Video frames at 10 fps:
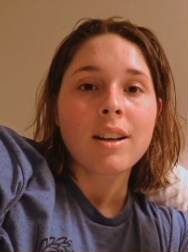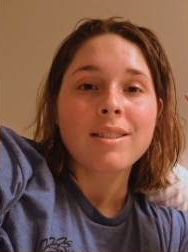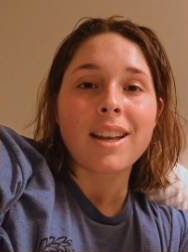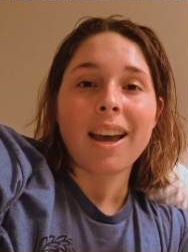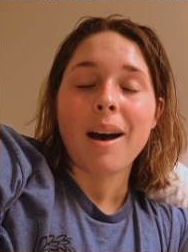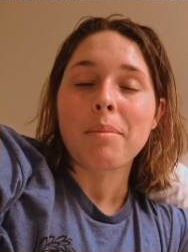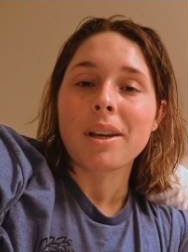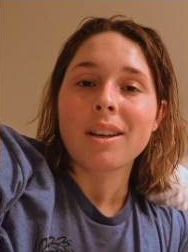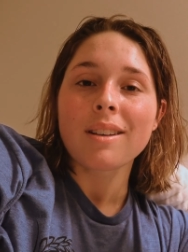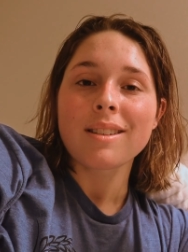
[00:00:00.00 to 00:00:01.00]
Stay
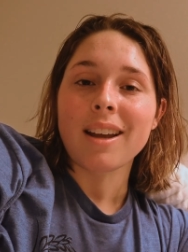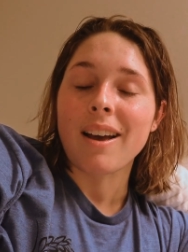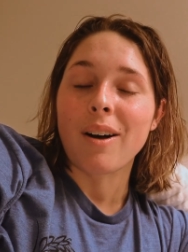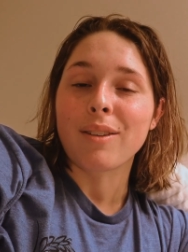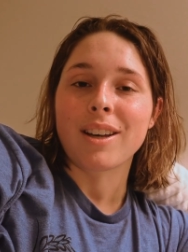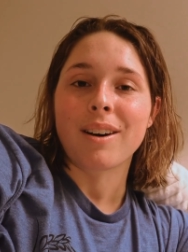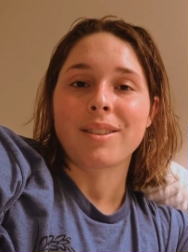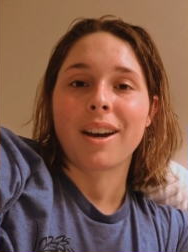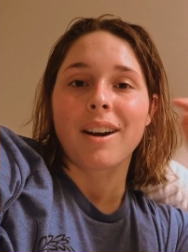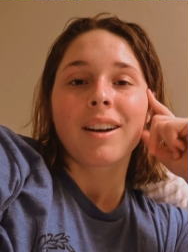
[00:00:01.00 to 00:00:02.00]
happy, stay healthy out
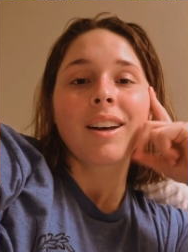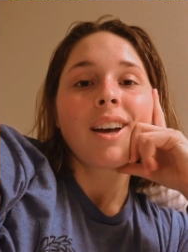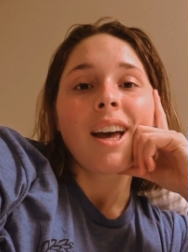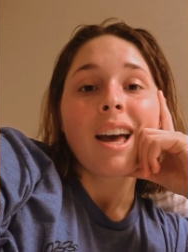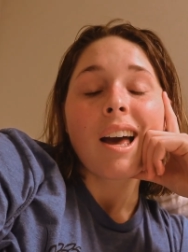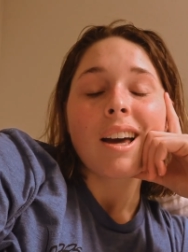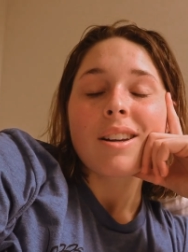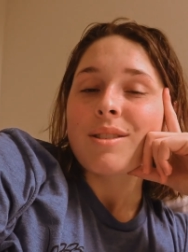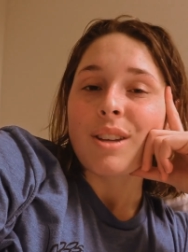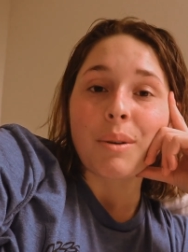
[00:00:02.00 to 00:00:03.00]
there, and
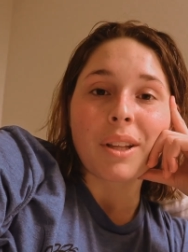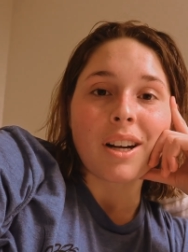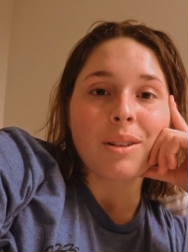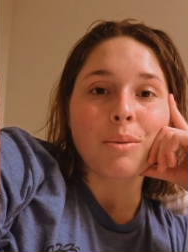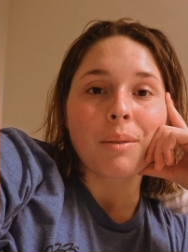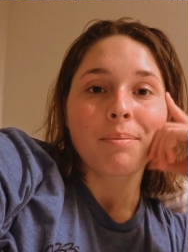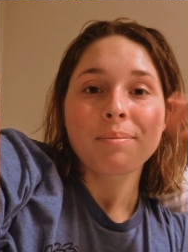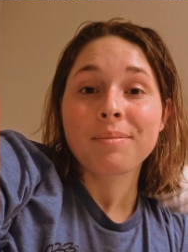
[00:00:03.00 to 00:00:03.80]
I'll see you in the next one.